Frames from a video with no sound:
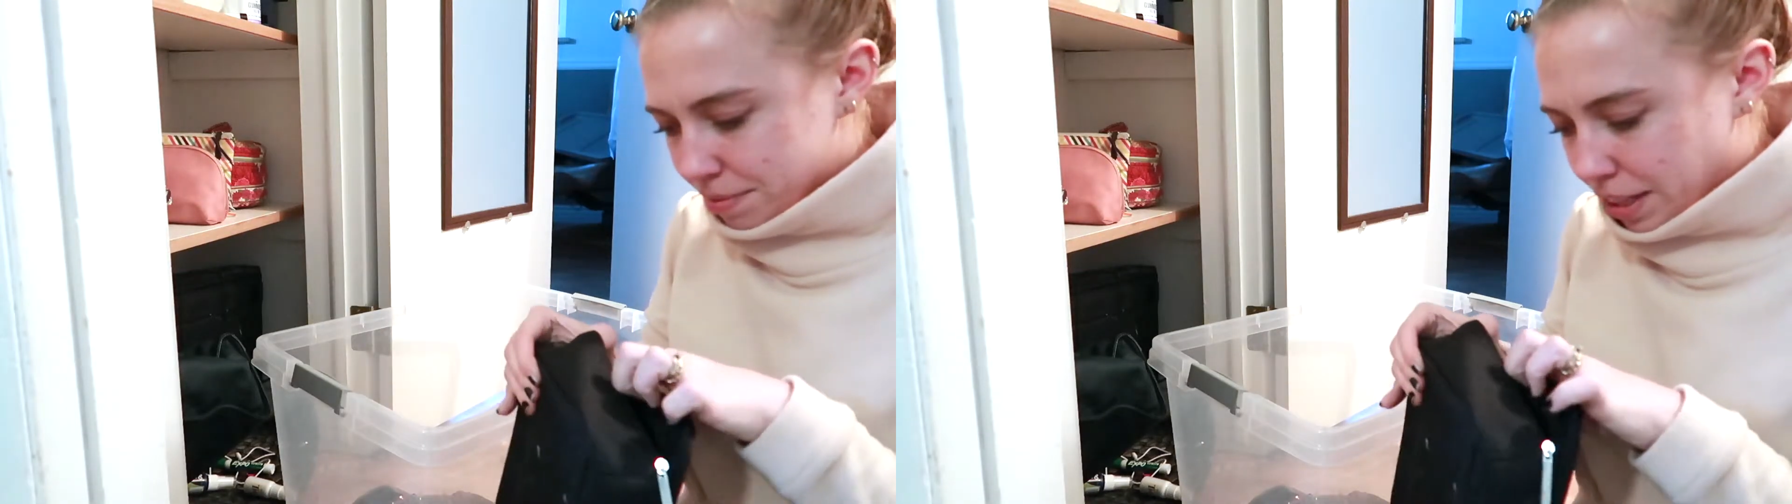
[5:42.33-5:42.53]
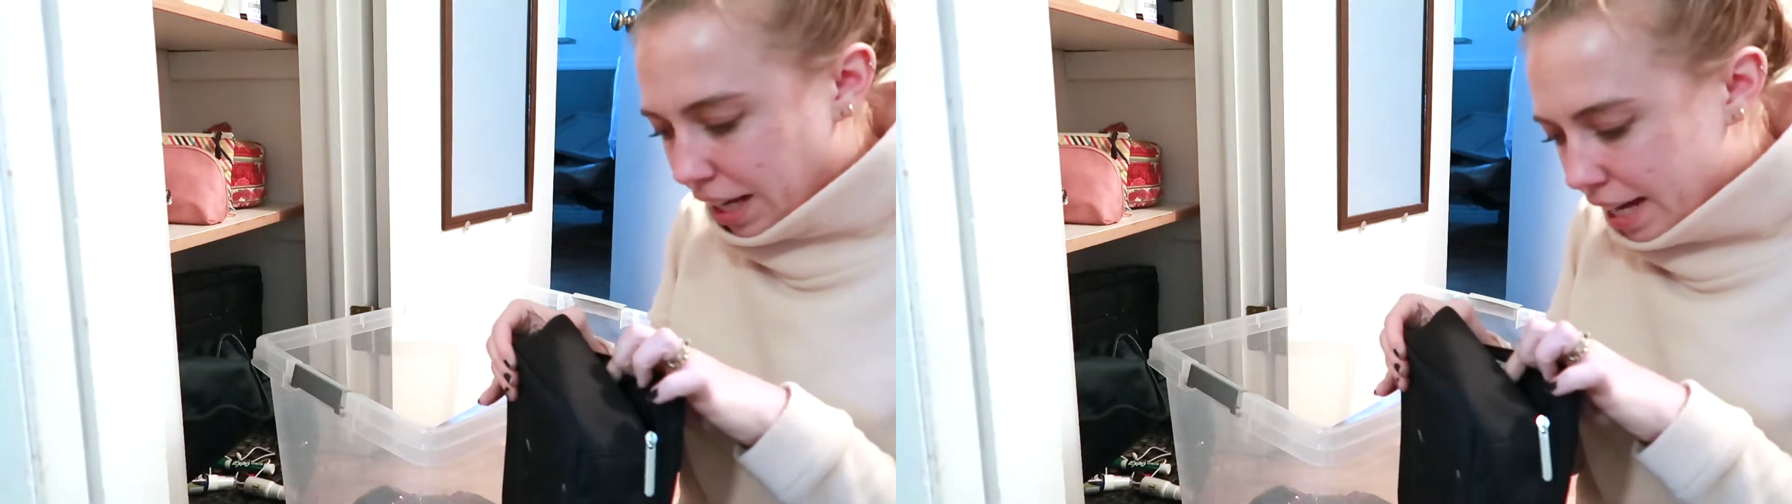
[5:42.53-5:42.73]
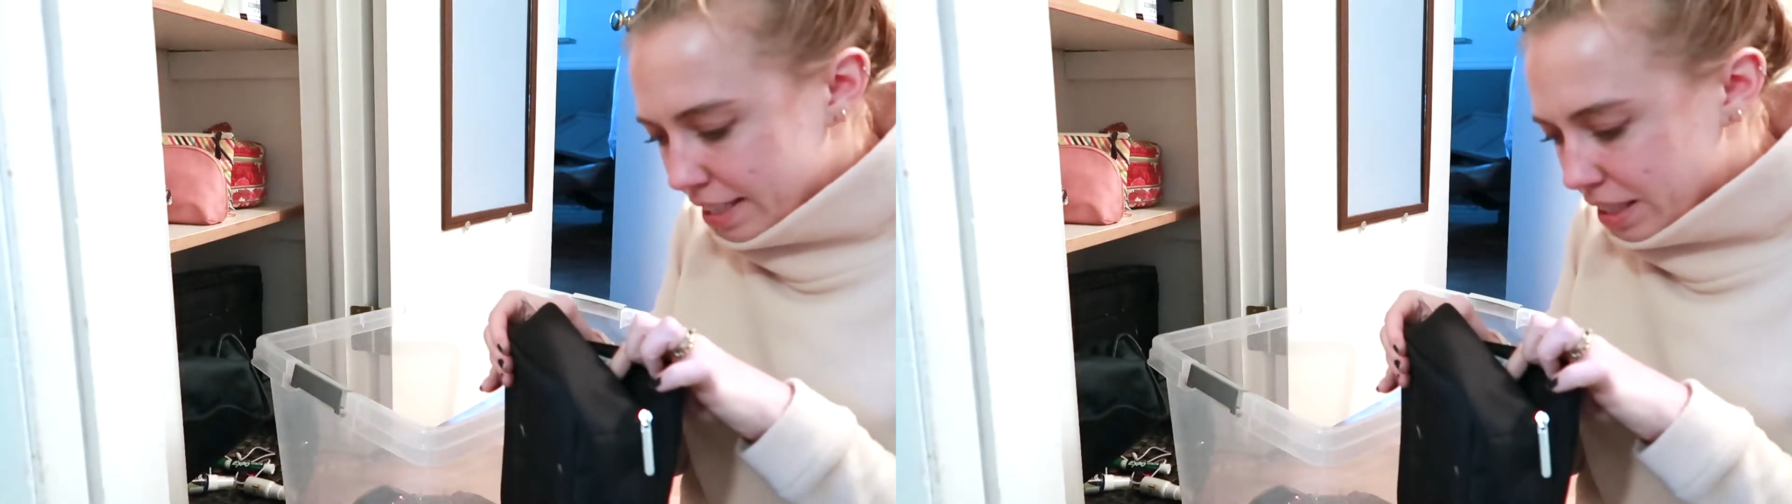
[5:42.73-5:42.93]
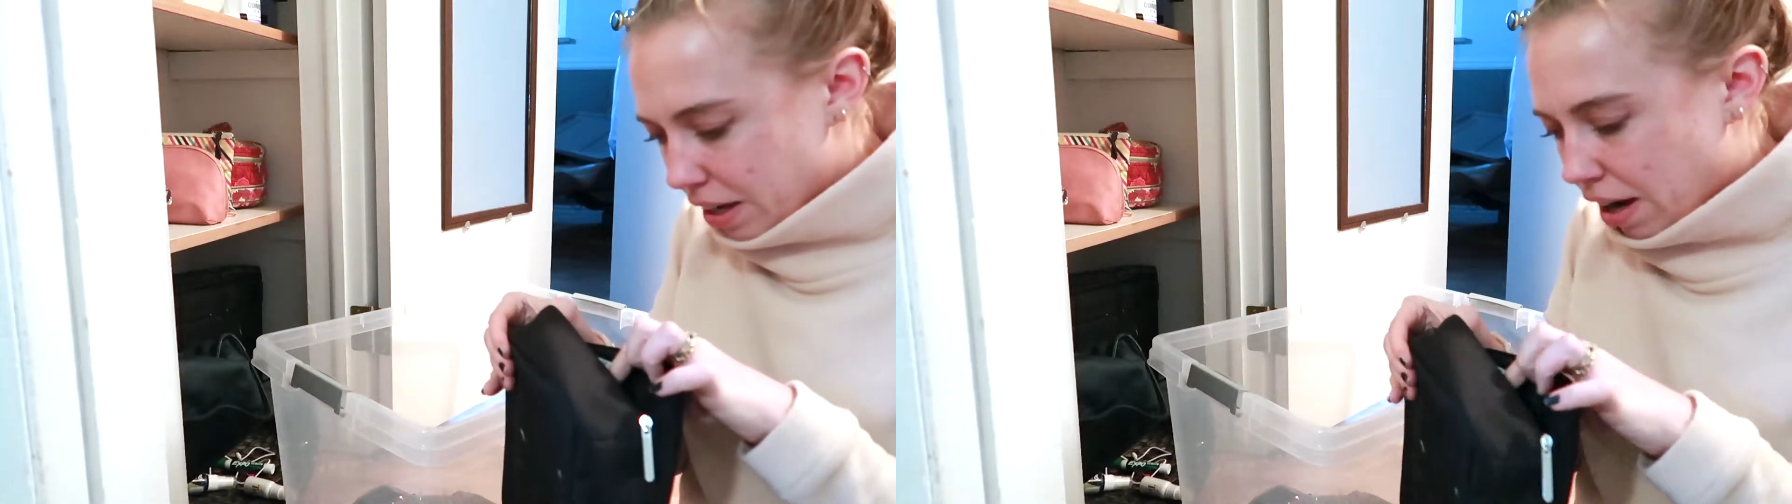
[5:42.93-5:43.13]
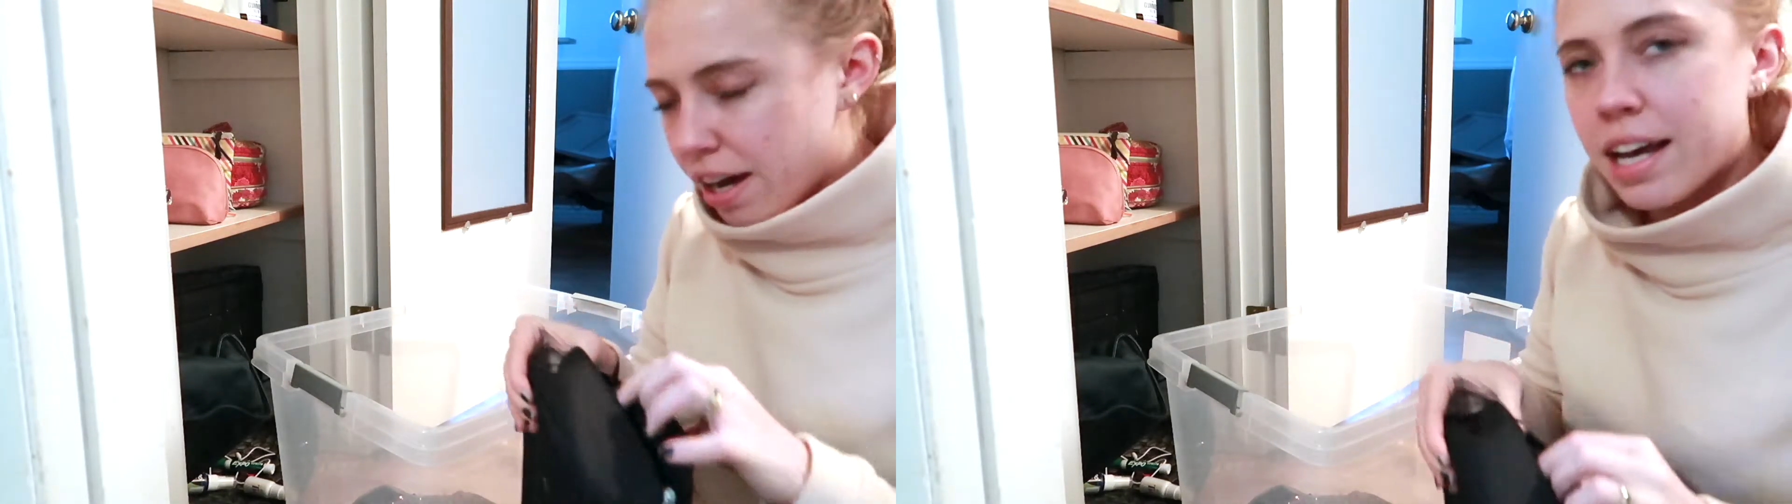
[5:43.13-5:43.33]
like icy
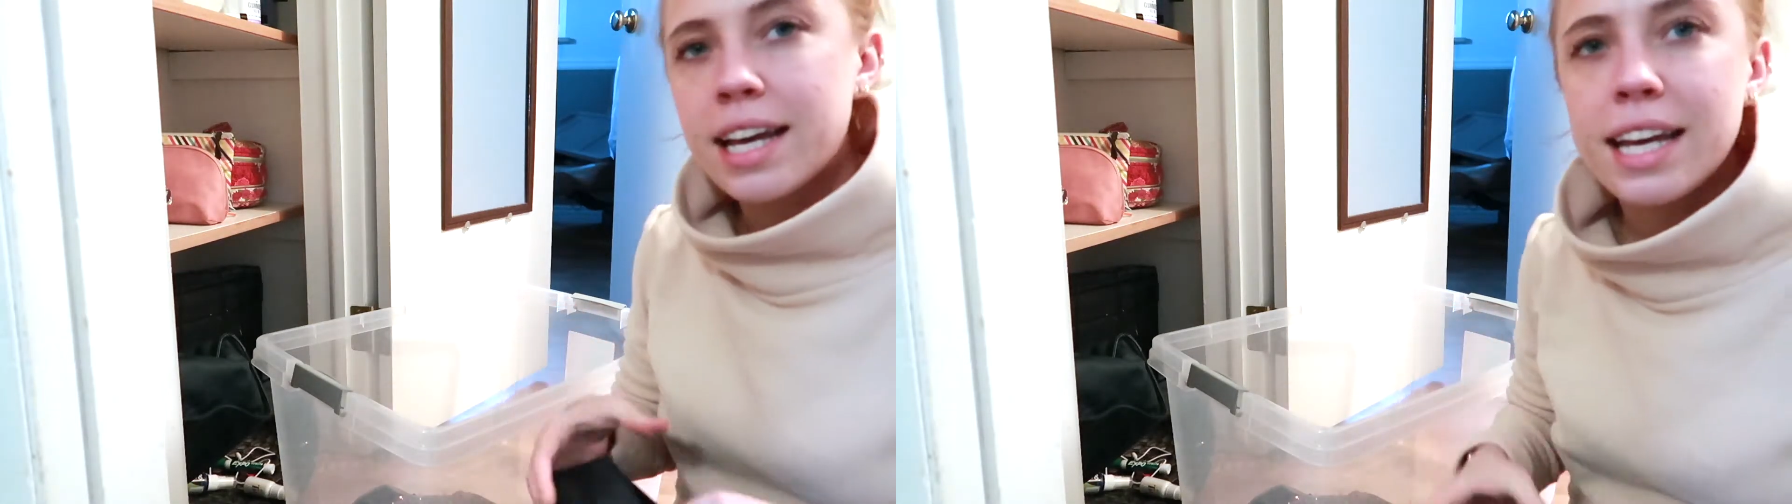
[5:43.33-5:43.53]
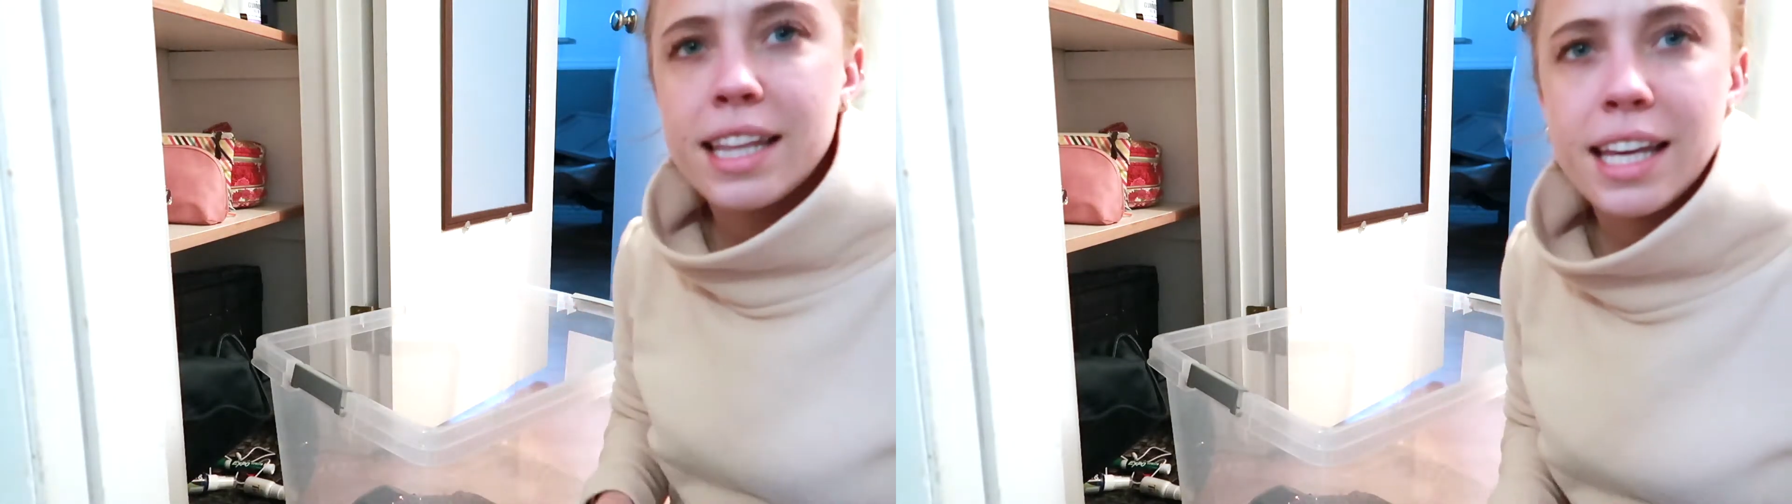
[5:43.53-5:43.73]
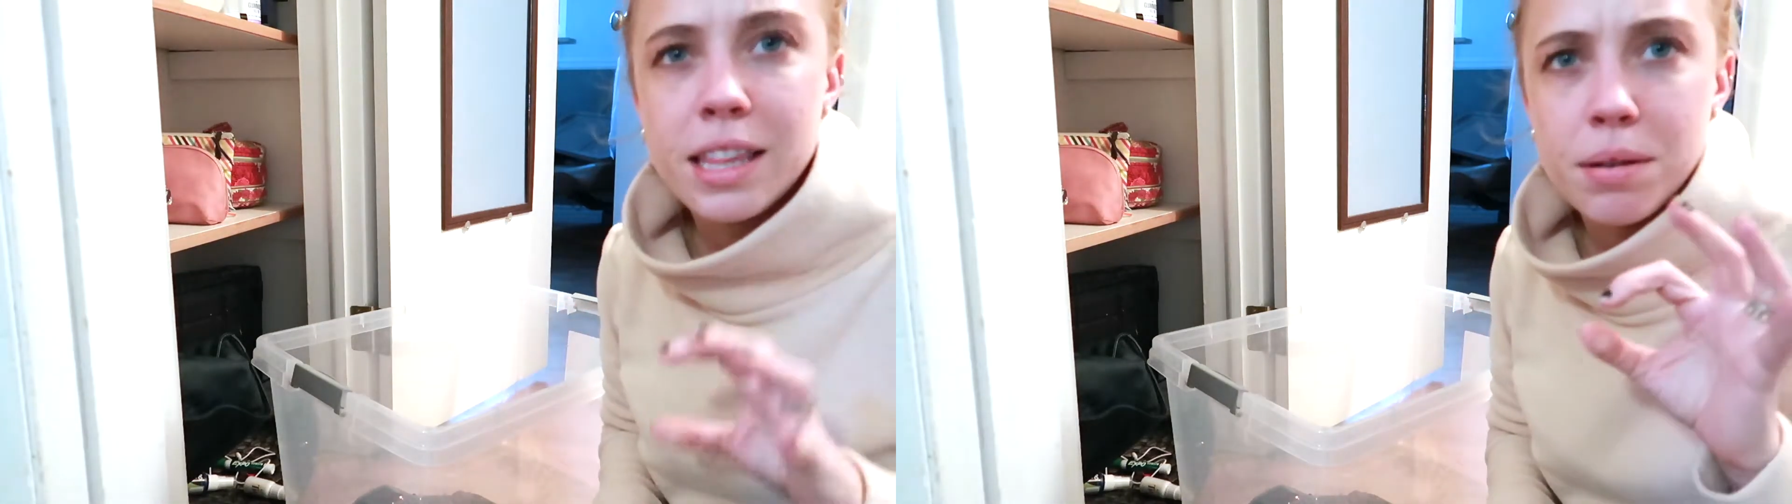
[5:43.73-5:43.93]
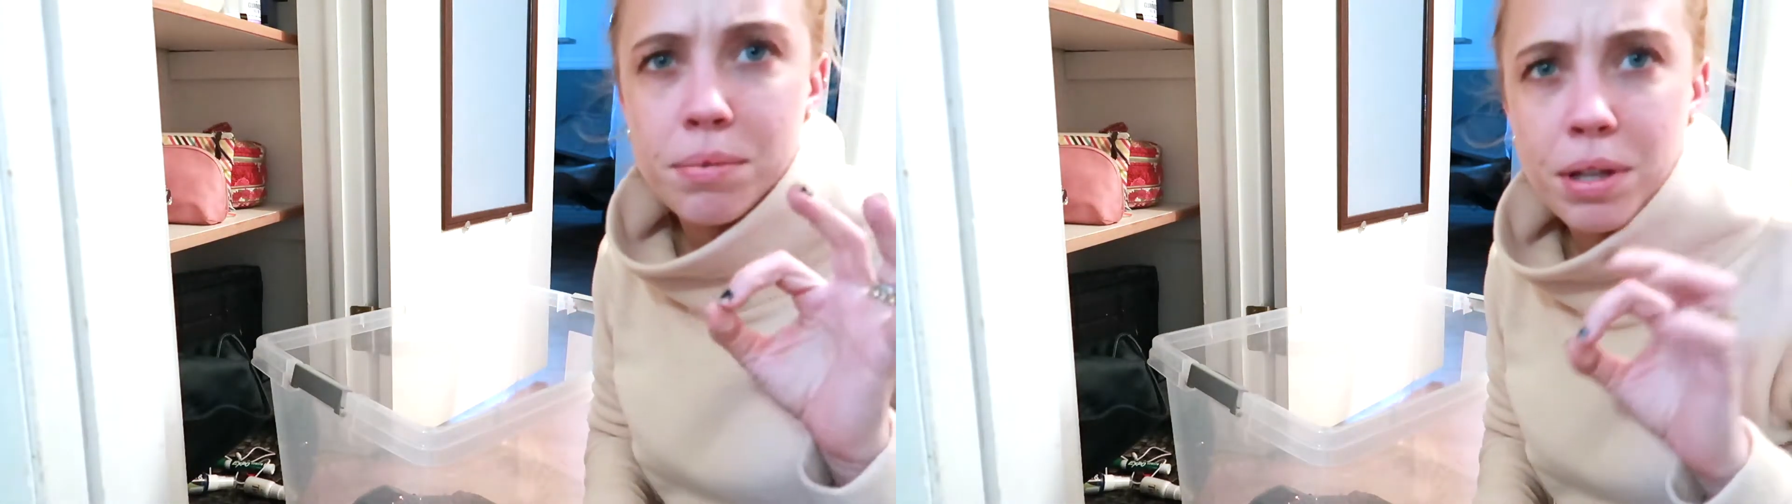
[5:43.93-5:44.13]
hot and like they're